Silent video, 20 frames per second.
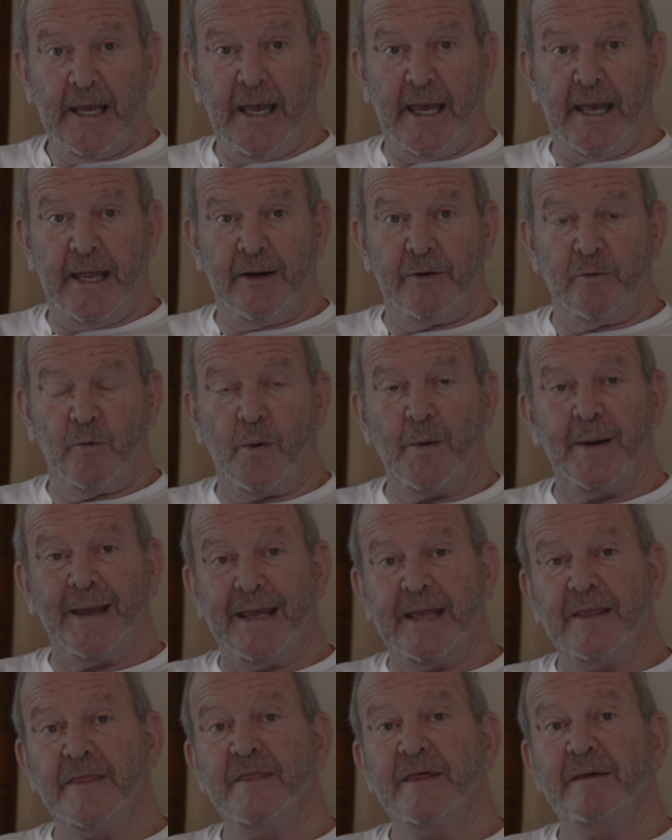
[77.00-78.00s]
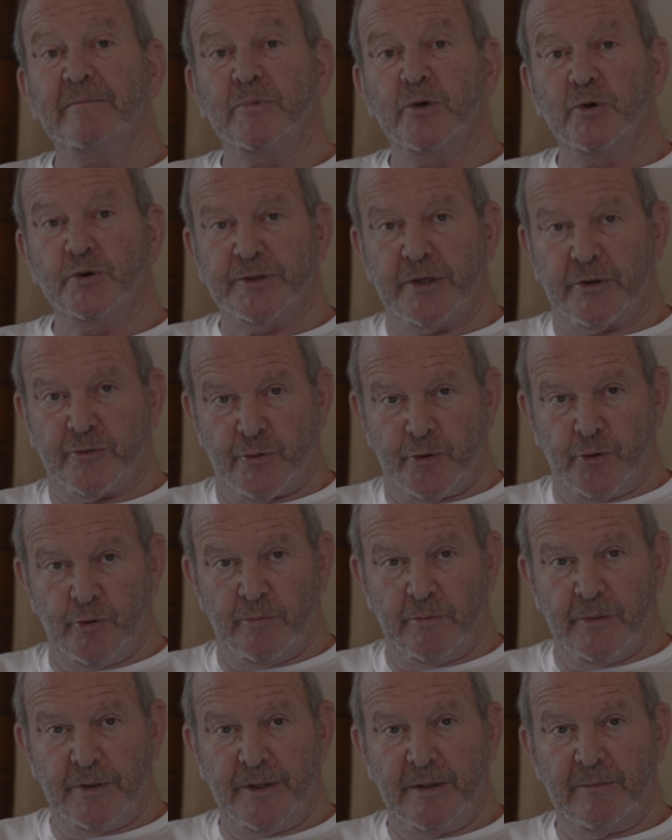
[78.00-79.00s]
And we were in the music room.
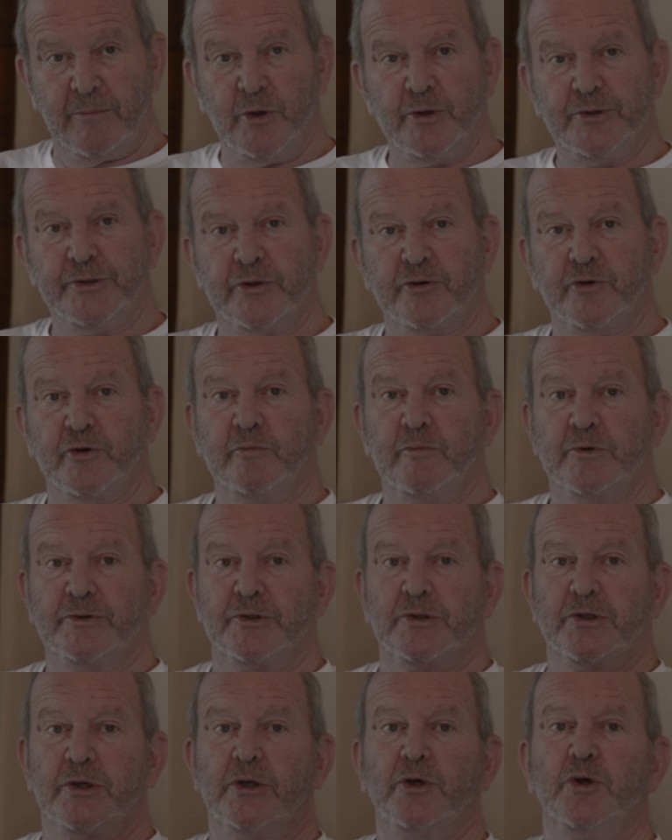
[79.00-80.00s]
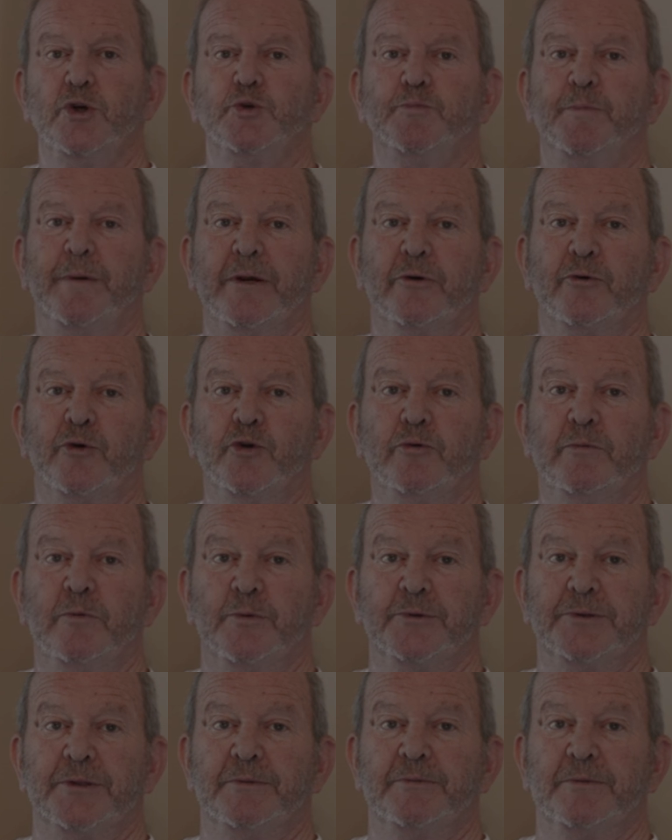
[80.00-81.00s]
And the music room was this huge big room. It
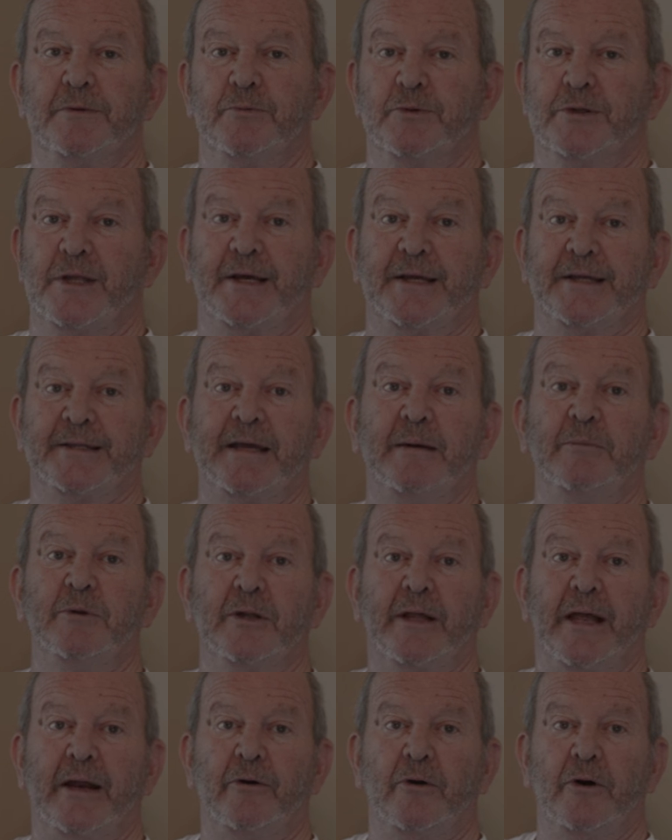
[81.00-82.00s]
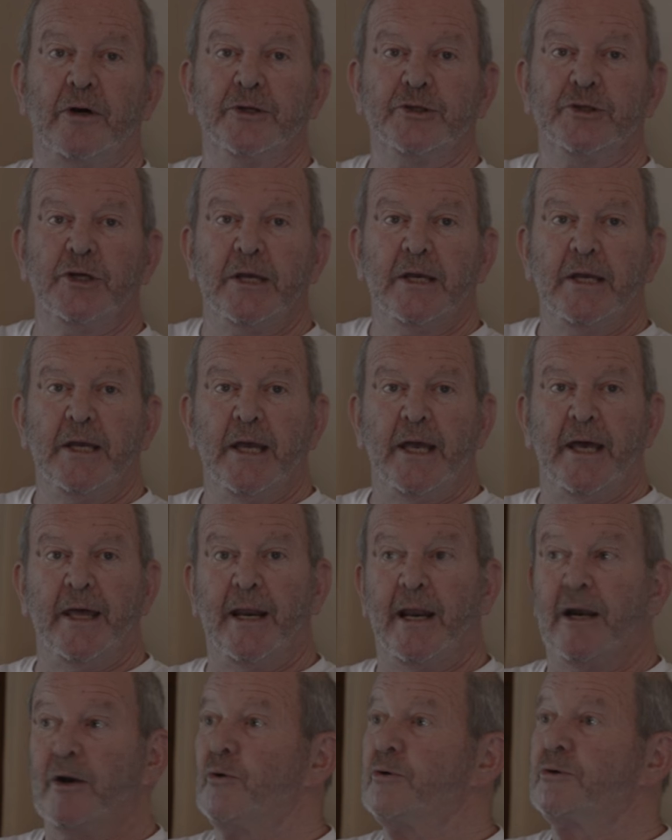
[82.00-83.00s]
was like a double garage. And
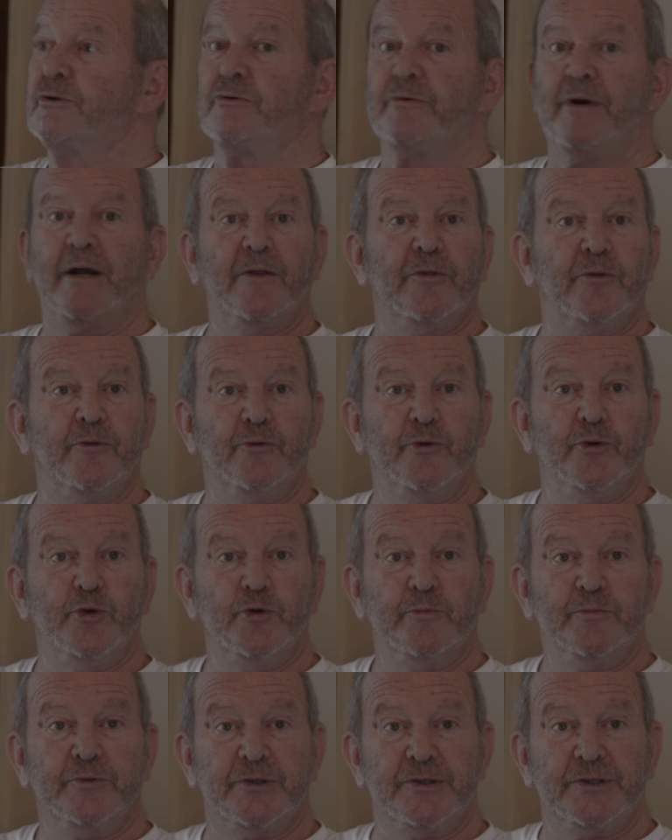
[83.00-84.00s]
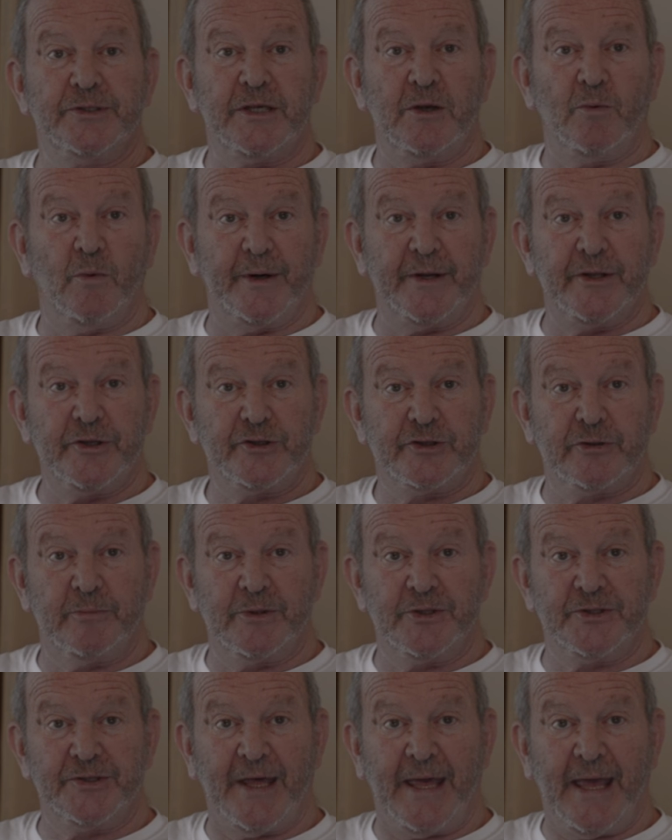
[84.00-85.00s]
I looked around the room to see what
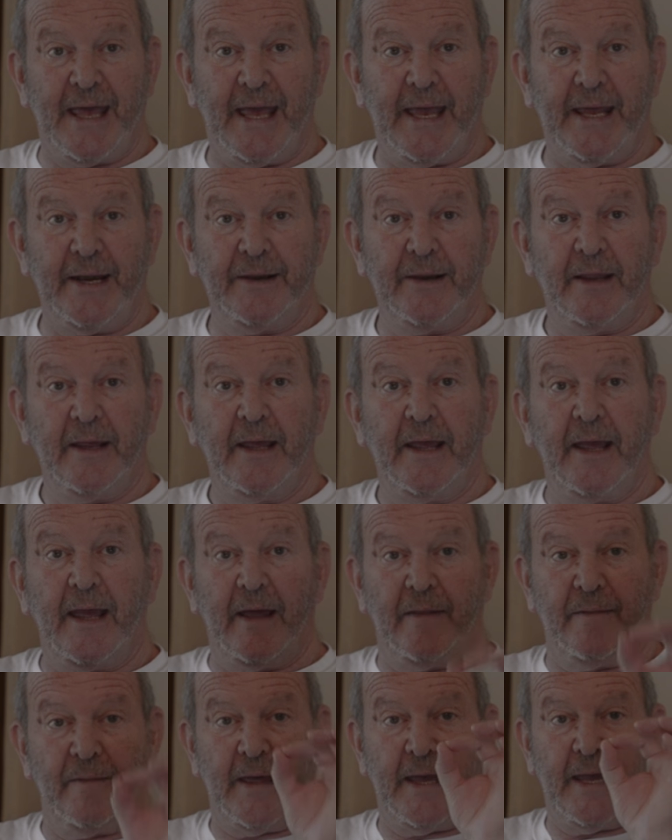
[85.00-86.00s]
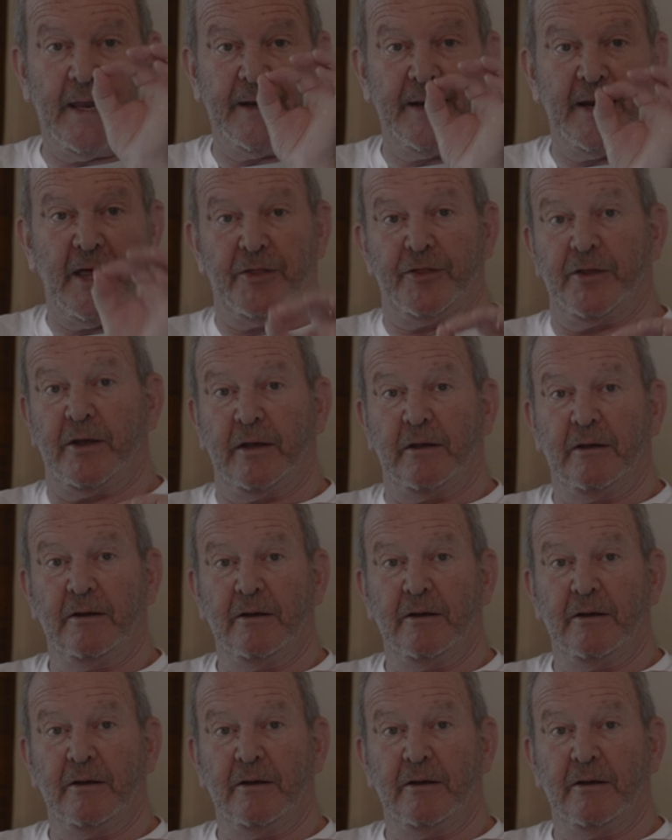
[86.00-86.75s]
instruments they had, and they had nothing.